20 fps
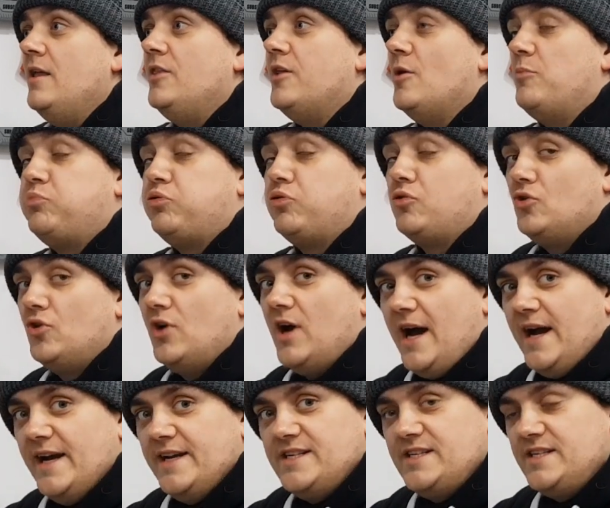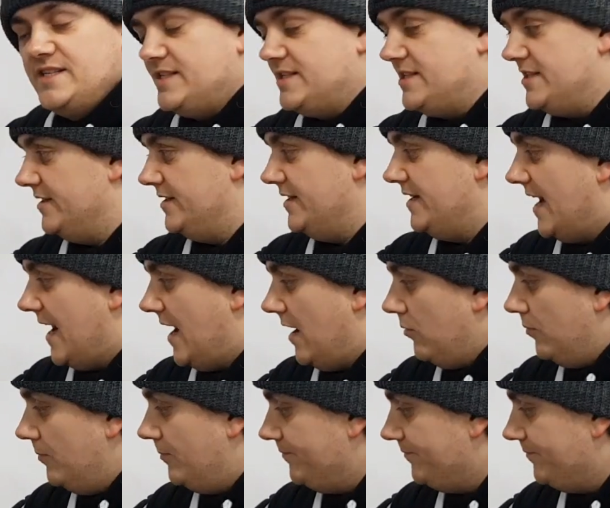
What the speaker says: The price. Now,